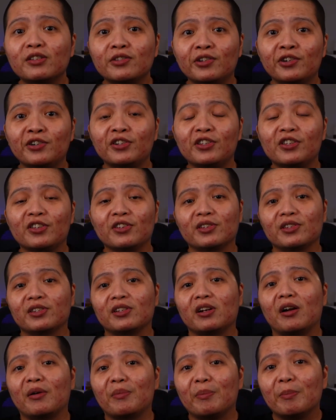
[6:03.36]
nurses
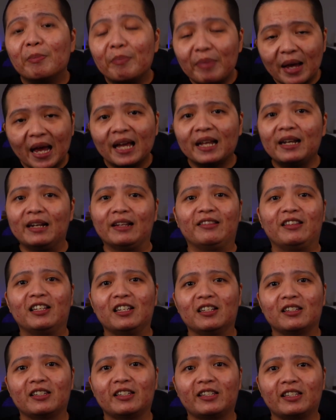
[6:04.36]
are bad at
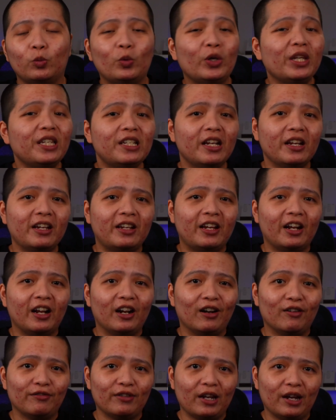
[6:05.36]
this. We take
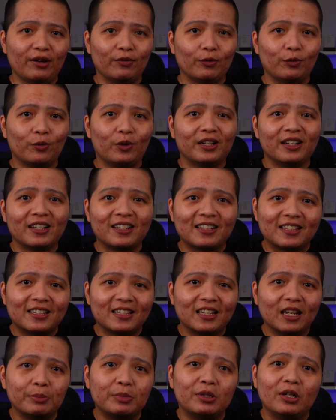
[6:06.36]
care of everyone
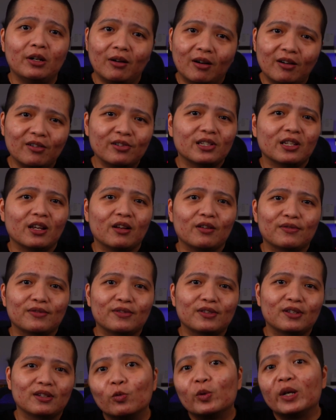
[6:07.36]
except
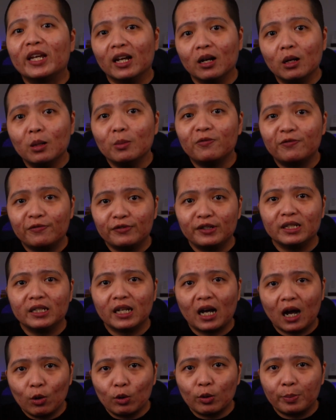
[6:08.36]
ourselves. We help feed
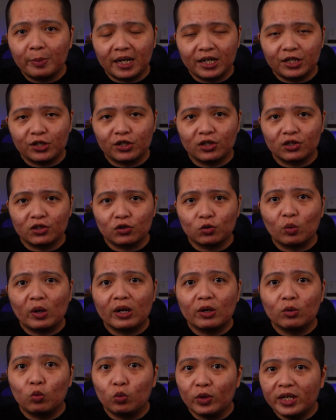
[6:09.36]
our patients
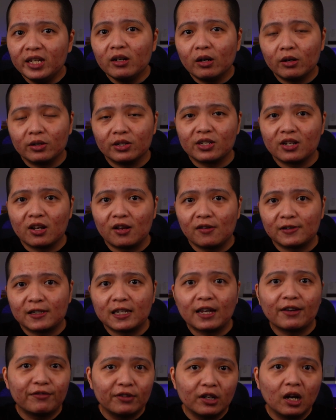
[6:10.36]
when we ourselves
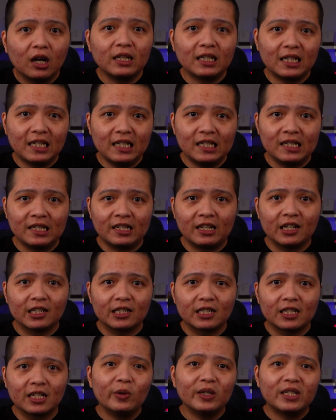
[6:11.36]
have not eaten
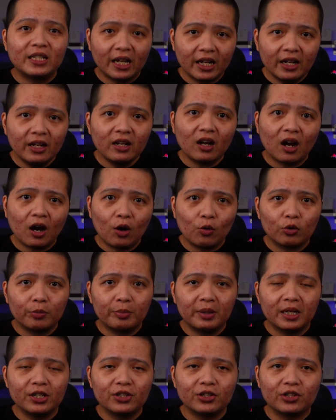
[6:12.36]
yet. We take our
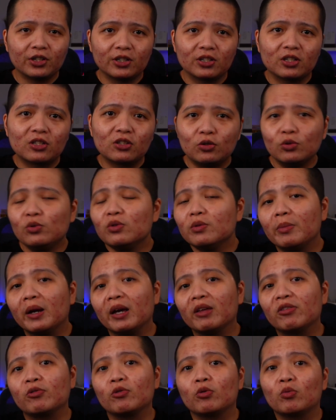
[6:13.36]
patients to the
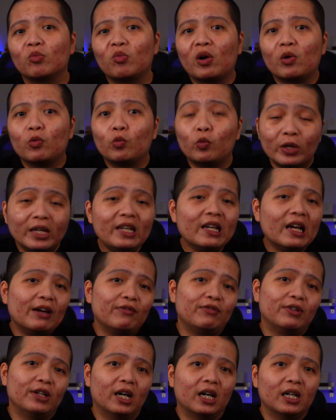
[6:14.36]
bathroom when we have
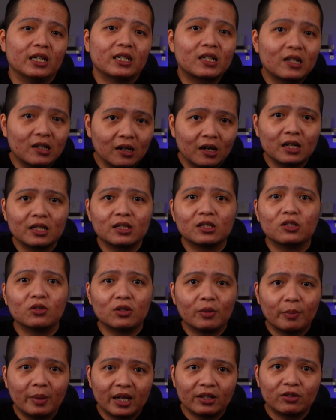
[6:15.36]
not gone to the
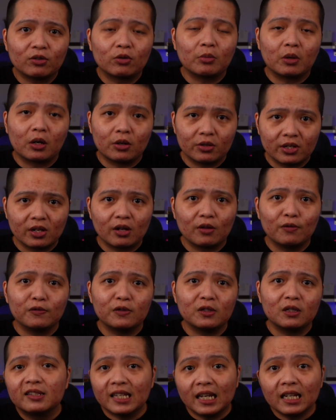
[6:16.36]
bathroom
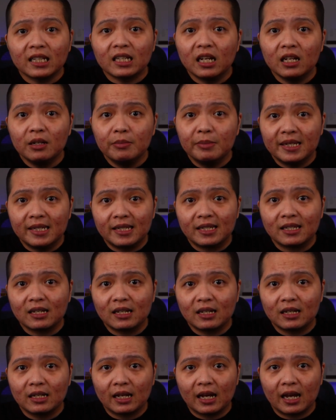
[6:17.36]
ourselves. That can be
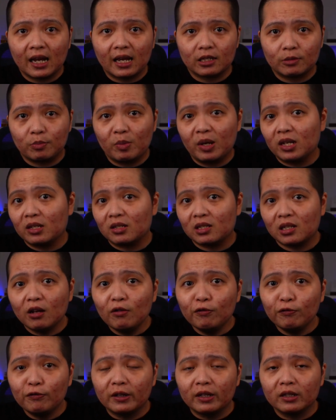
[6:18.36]
seen as being
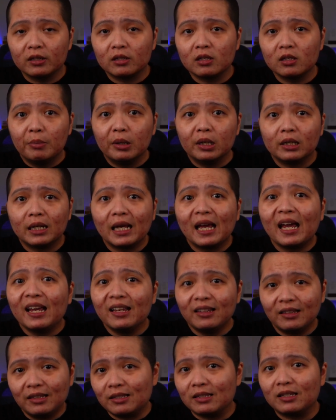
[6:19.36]
selfless, but
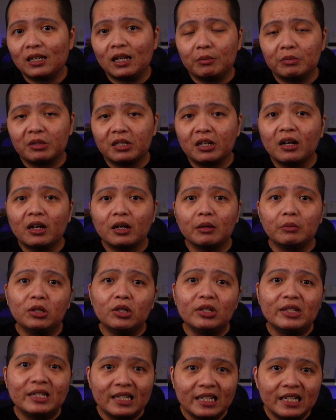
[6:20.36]
at the same time,
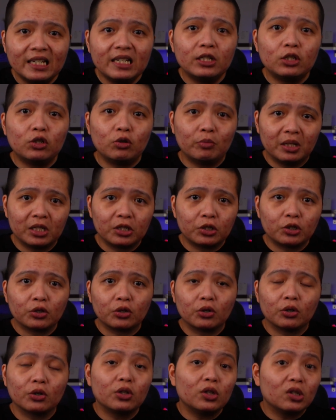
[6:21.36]
you need to make
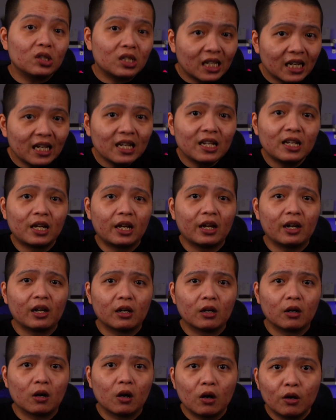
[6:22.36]
sure you take
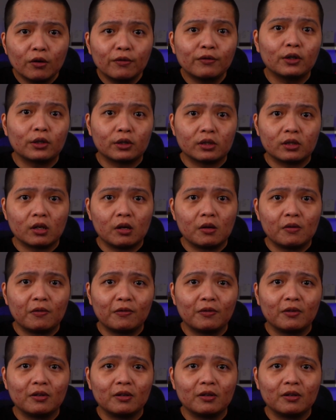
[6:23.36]
care of yourself.